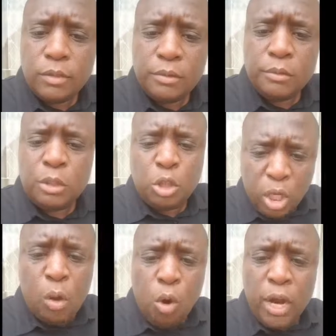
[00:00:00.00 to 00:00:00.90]
sugar
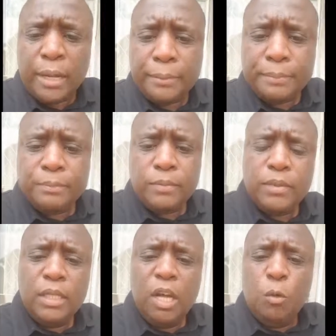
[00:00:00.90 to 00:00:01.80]
water.
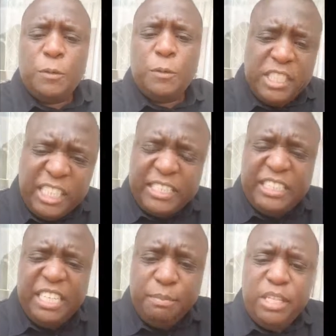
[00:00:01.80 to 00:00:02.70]
We spend
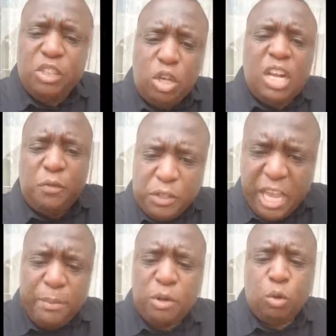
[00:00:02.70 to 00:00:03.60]
$16 million for
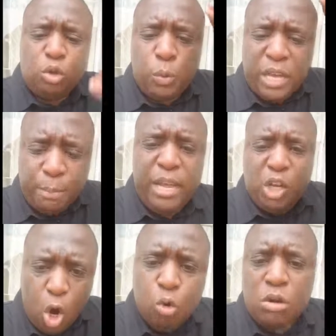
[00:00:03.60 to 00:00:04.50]
chemicals so we can make
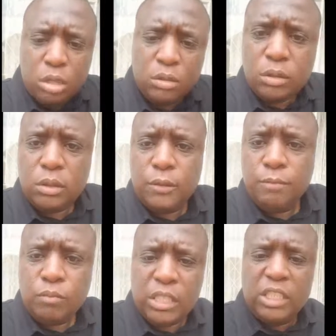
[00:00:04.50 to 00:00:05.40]
Coke
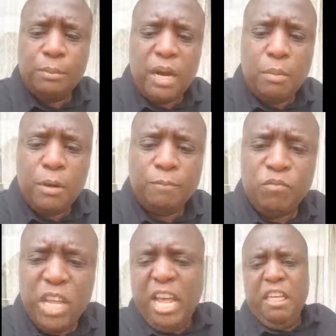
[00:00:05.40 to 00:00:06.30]
in Zimbabwe.
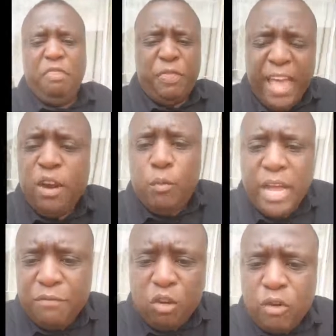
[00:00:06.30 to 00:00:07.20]
Then we have
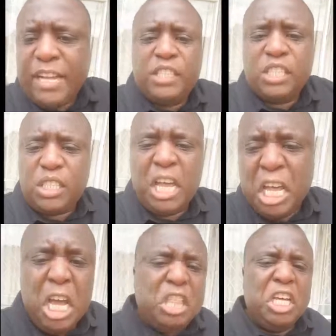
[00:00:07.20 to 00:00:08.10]
the right to say
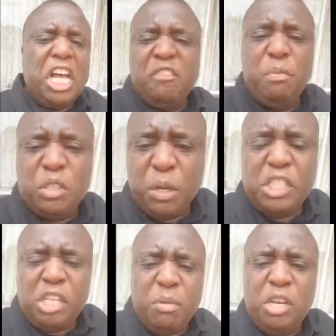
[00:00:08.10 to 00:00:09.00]
the government is wasting
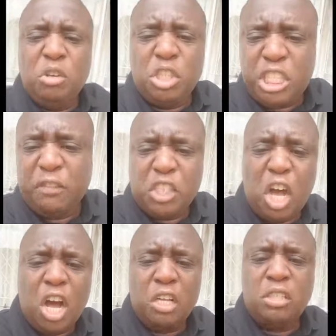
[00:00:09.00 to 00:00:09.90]
money on chefs'
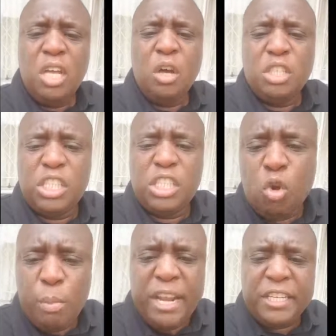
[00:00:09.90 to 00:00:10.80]
cars because there's no
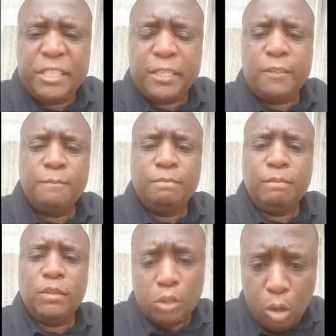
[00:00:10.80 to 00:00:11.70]
medicine.
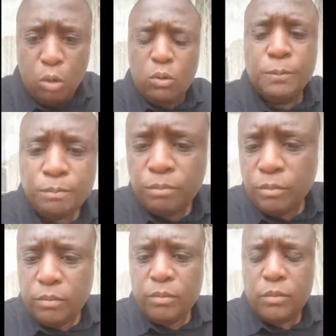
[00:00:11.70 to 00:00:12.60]
No.
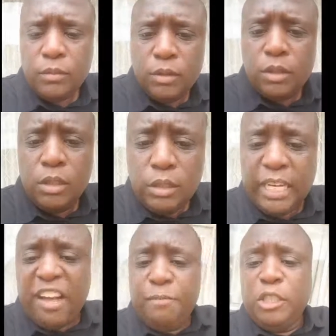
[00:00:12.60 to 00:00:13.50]
The
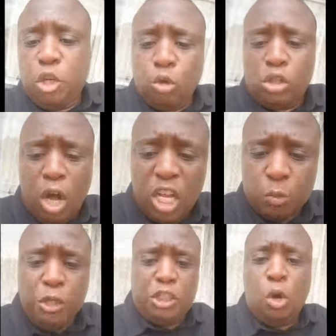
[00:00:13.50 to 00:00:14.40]
government chose cars. We
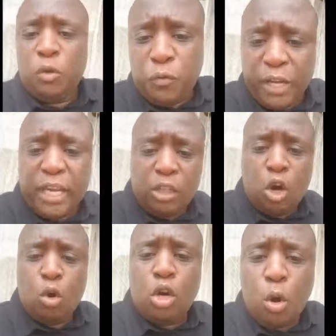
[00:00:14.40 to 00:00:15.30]
chose fucking
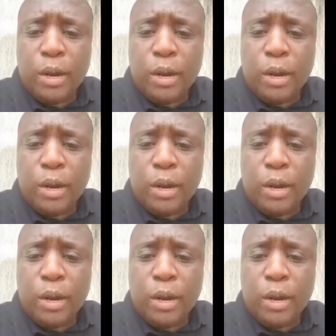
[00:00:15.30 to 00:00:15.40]
Coca-Cola.